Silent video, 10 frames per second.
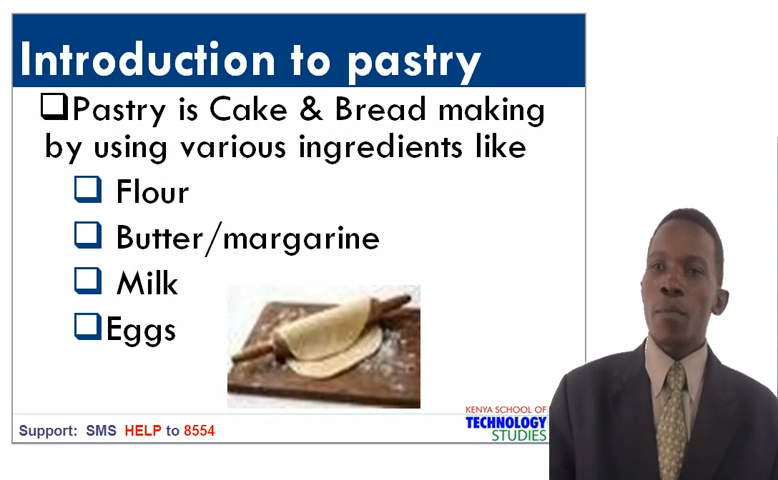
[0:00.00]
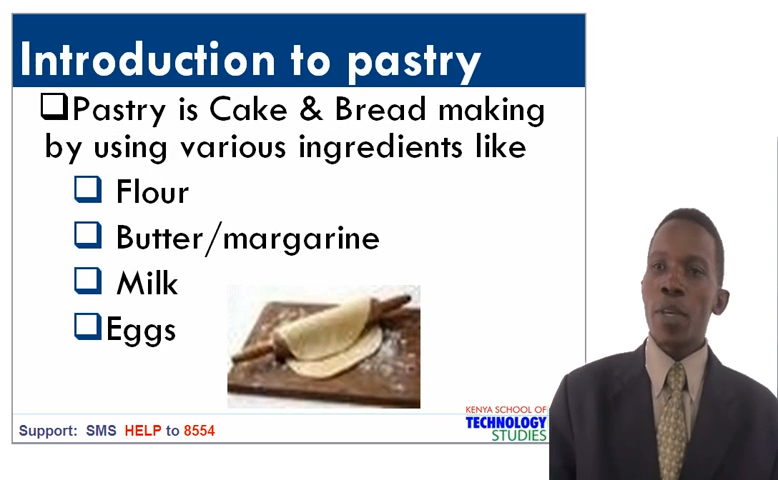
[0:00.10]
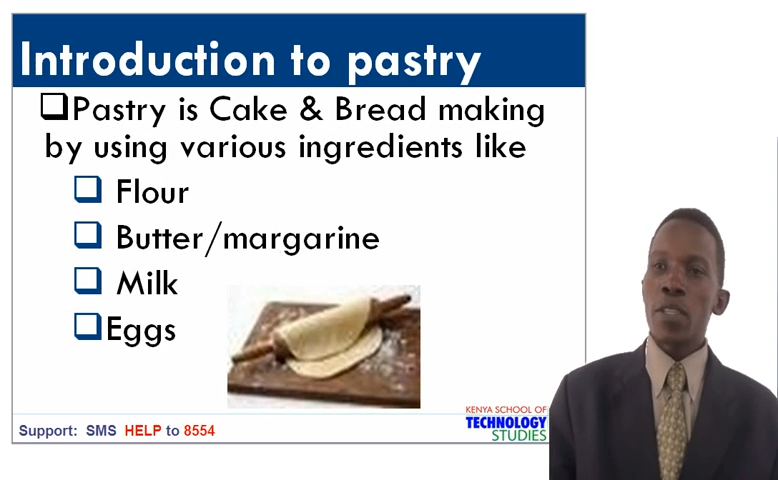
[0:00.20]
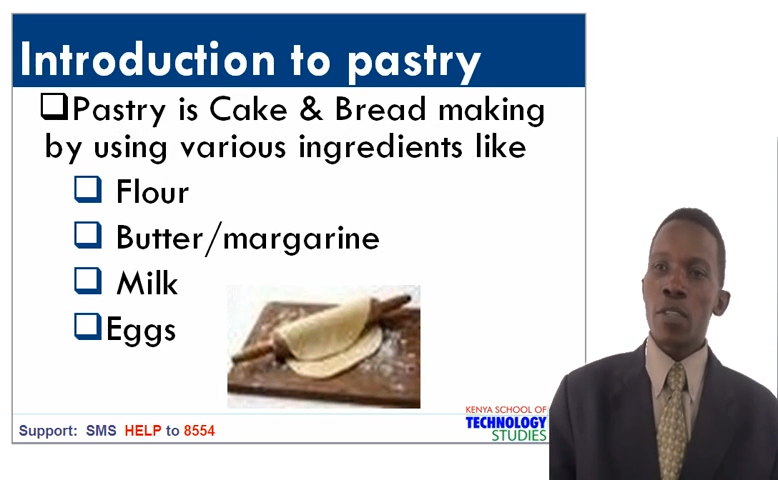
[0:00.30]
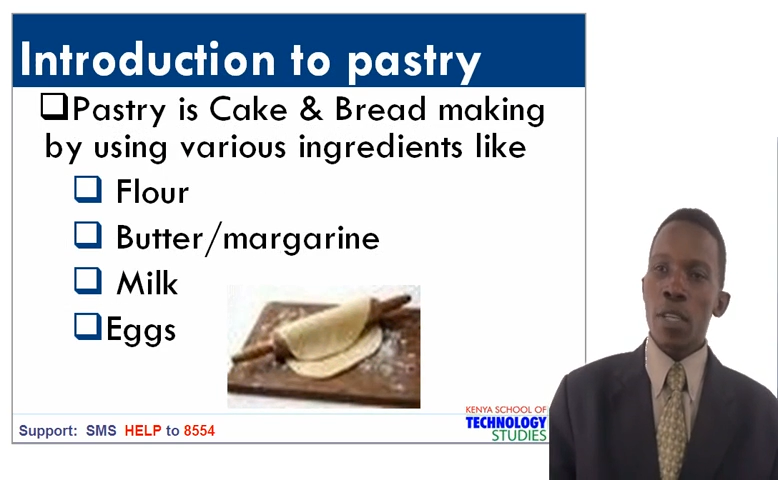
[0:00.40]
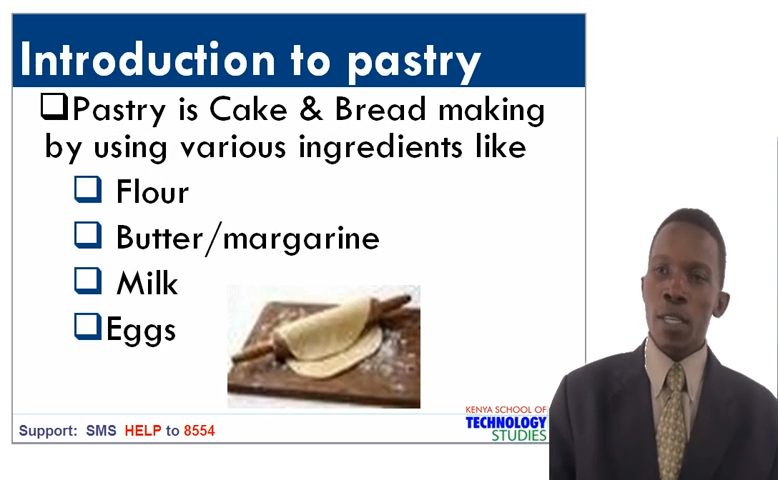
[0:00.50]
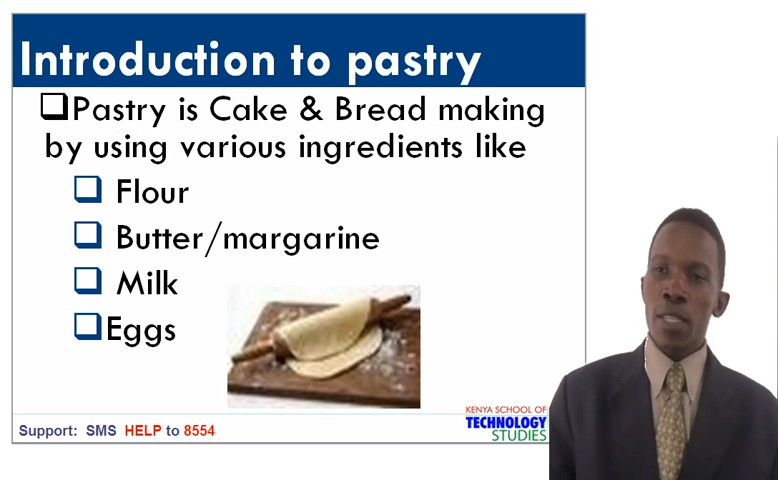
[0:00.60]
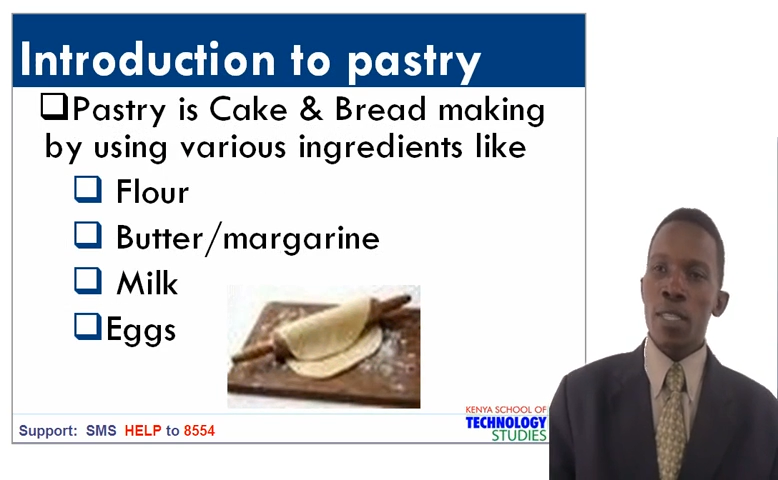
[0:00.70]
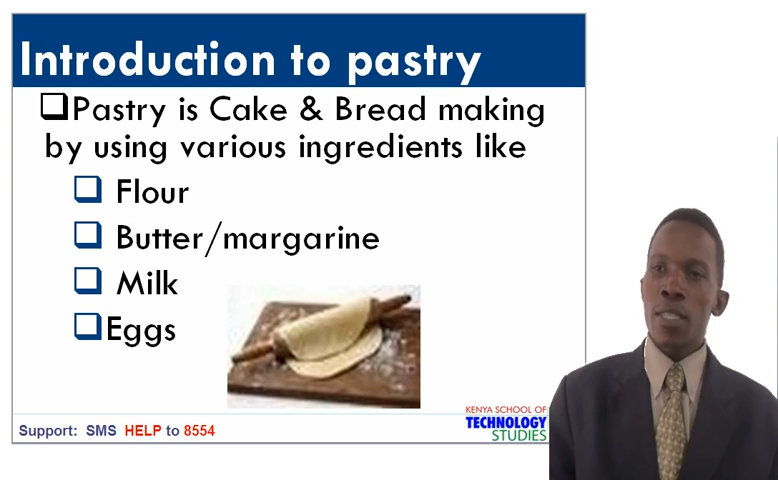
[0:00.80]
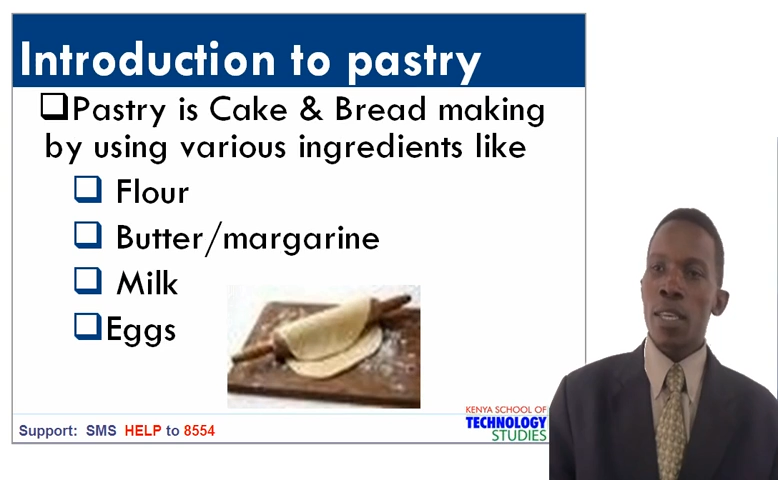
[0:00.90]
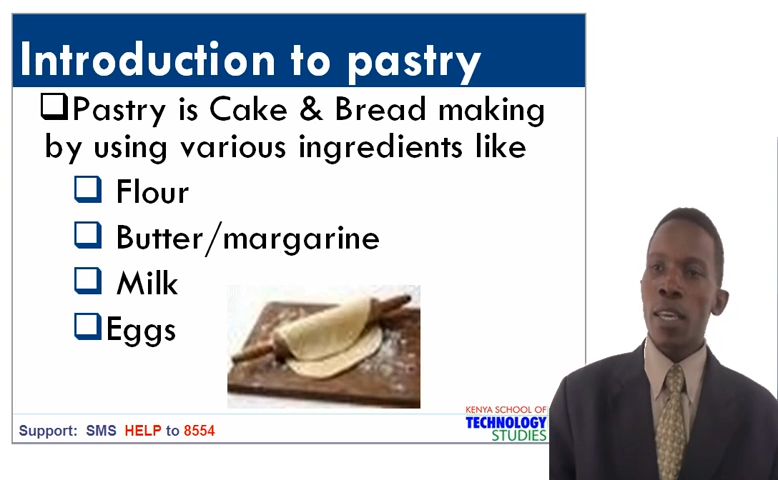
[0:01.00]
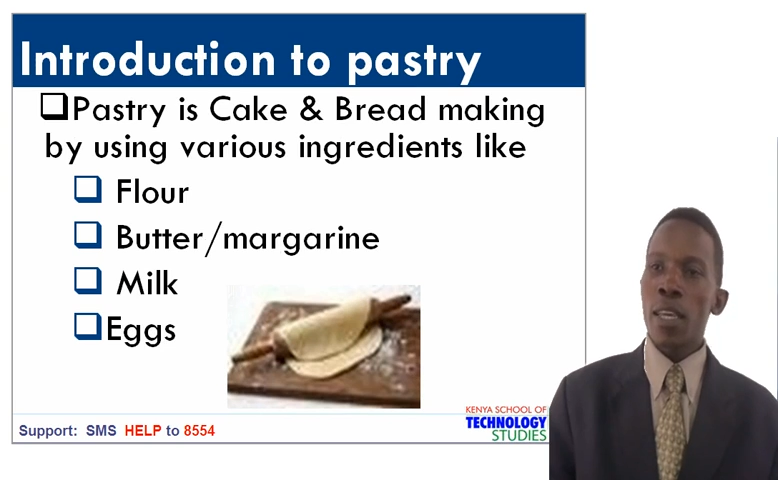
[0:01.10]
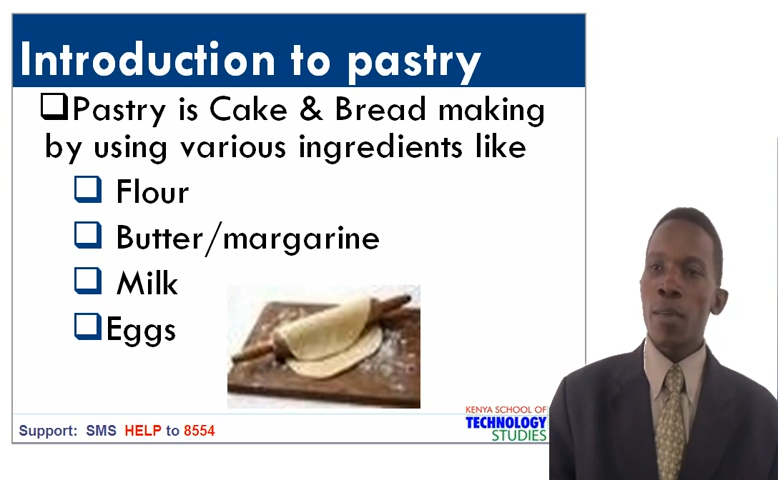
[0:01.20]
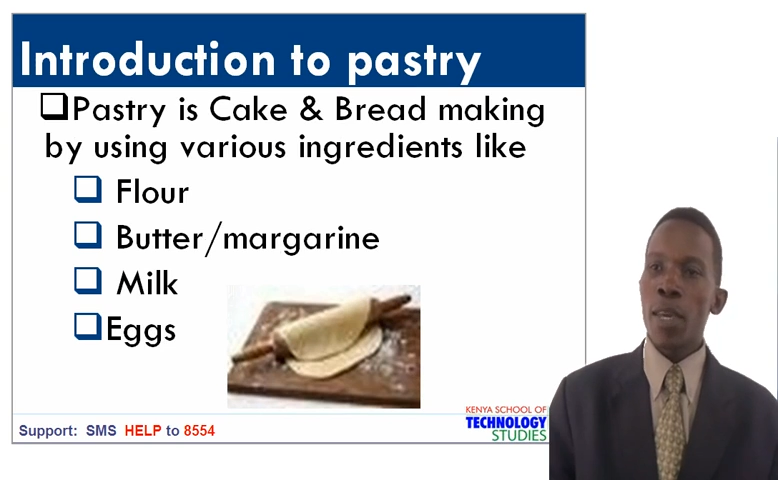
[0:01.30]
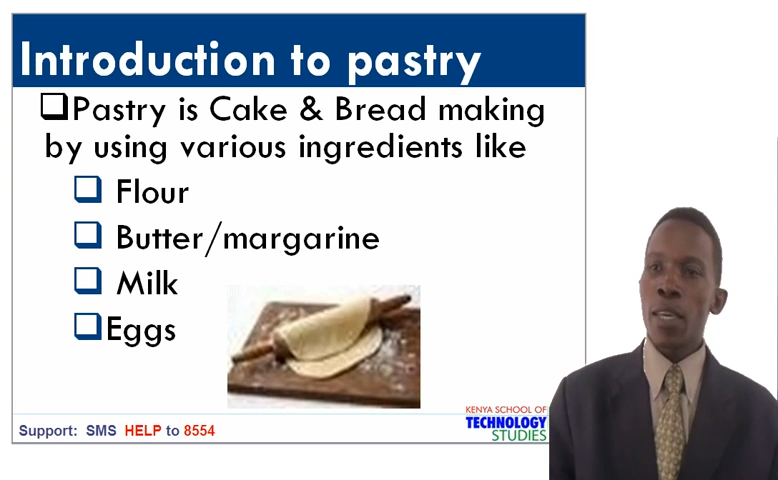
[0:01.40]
Pastry is cake